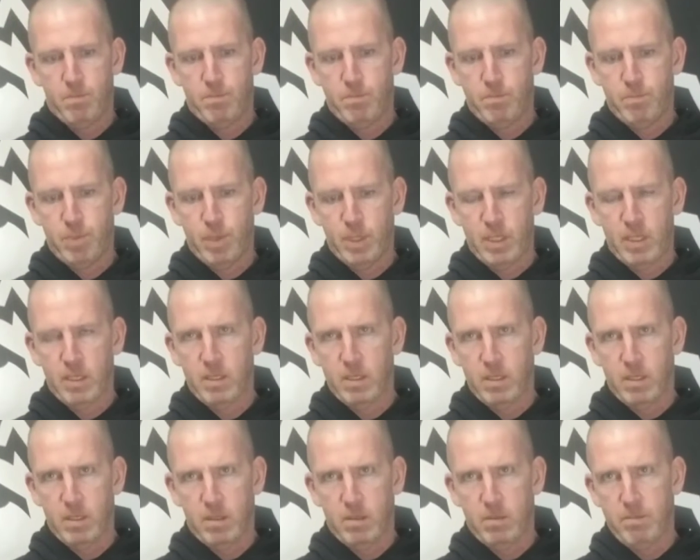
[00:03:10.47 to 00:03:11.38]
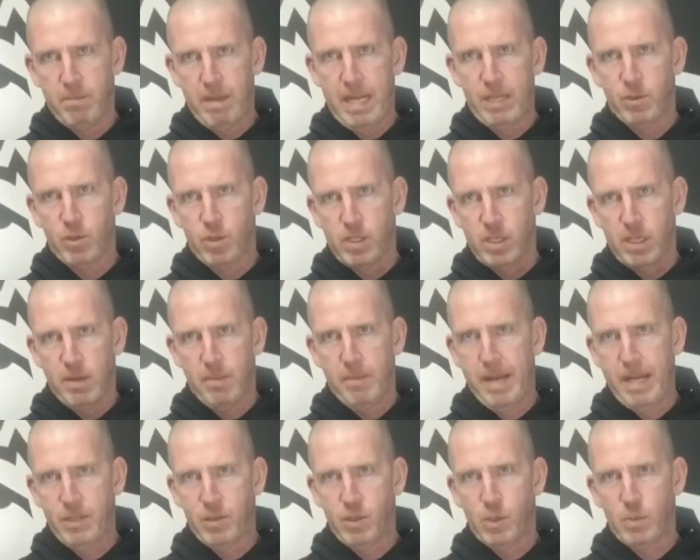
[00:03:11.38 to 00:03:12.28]
put the mattress in a
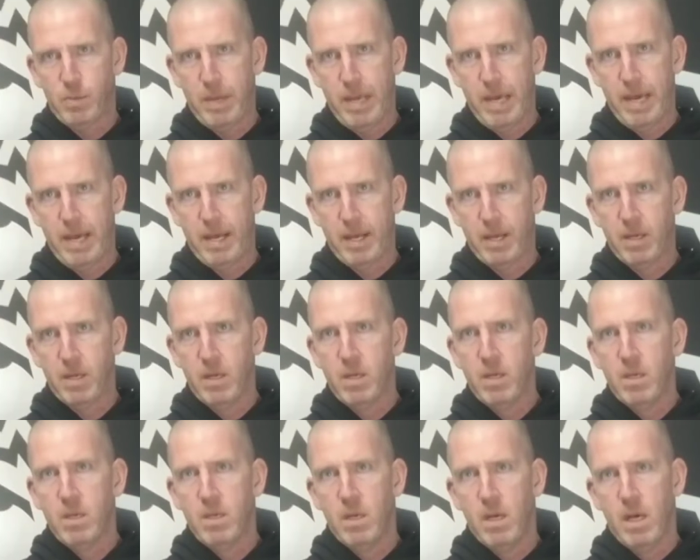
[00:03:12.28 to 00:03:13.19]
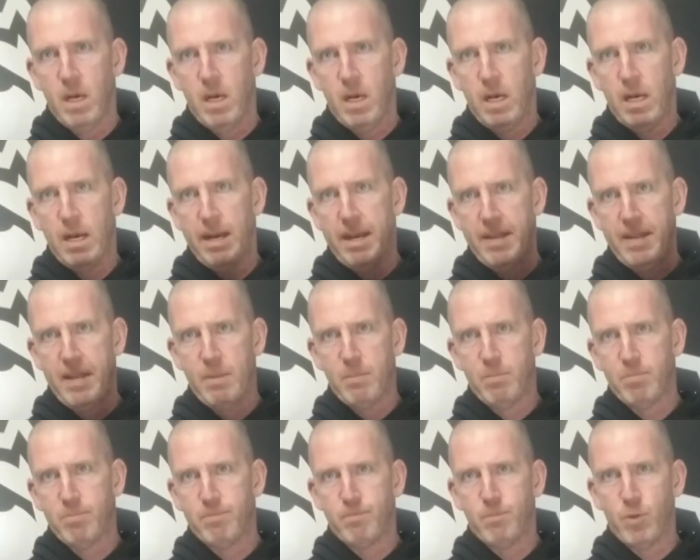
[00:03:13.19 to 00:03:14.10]
mattress bag, and then
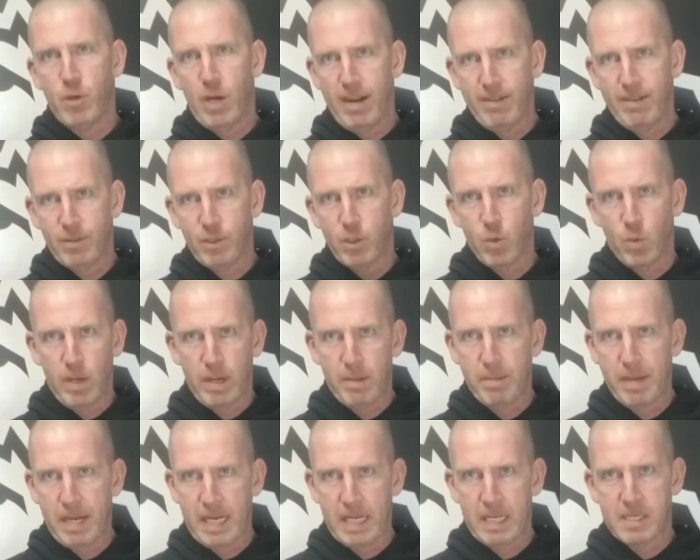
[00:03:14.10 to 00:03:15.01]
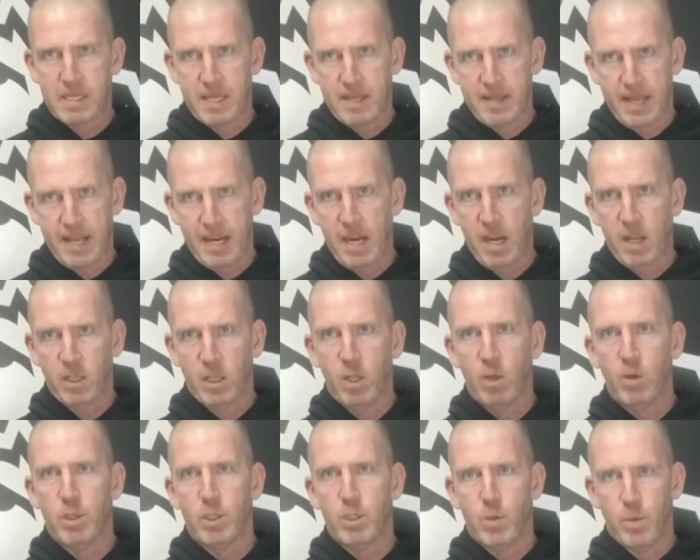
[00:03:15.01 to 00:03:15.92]
drive it 20 minutes and then
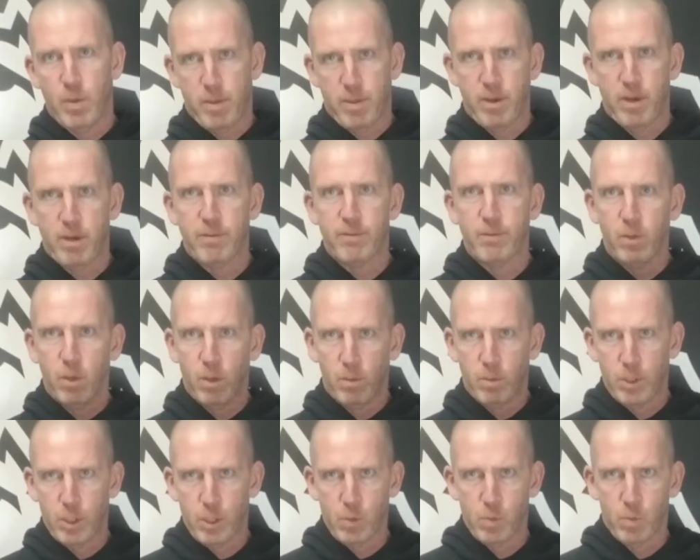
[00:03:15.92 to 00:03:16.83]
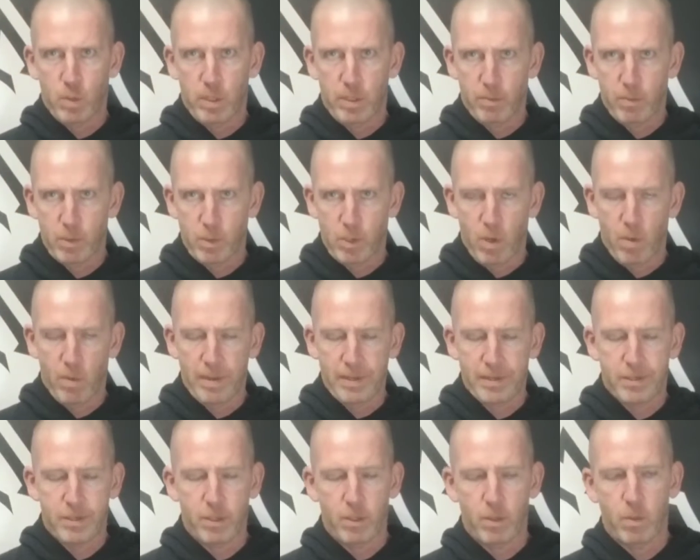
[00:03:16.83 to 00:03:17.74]
unload it to a third floor, which is what it was going
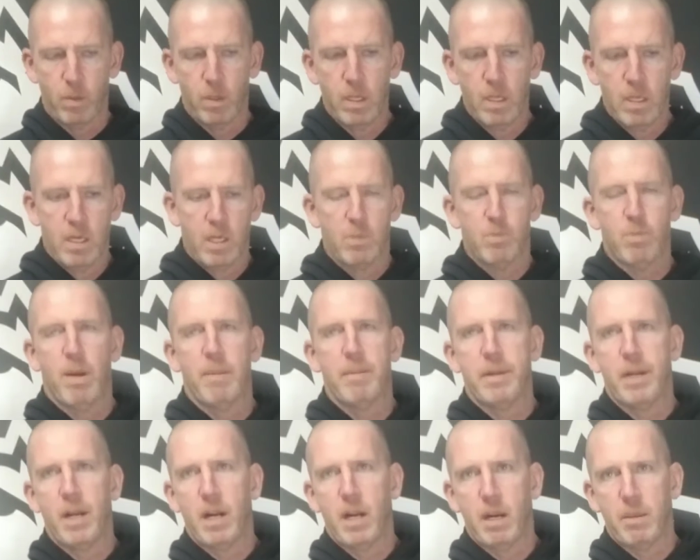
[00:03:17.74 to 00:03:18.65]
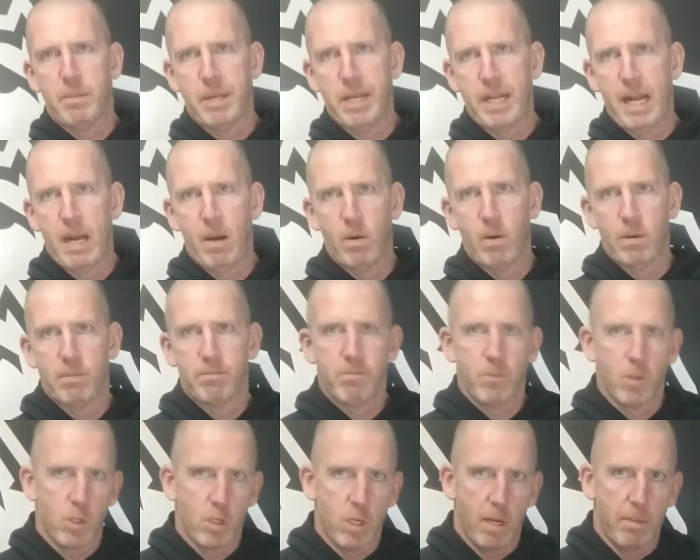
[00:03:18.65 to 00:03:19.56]
to. It's probably not going to be an hour.
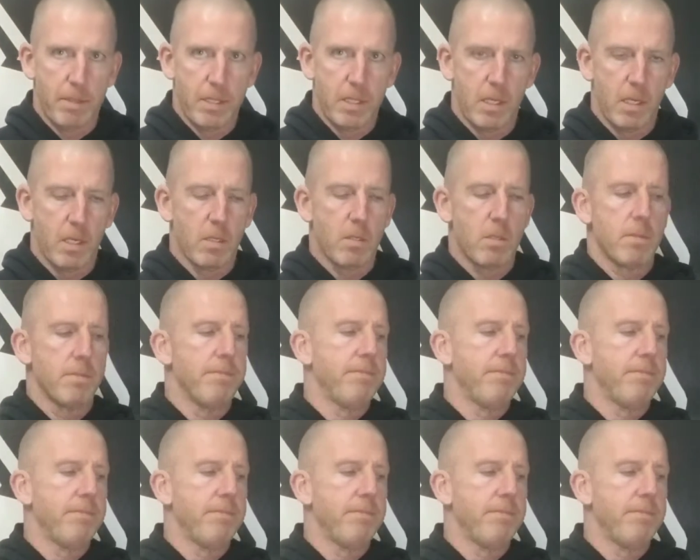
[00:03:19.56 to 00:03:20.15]
Just common sense.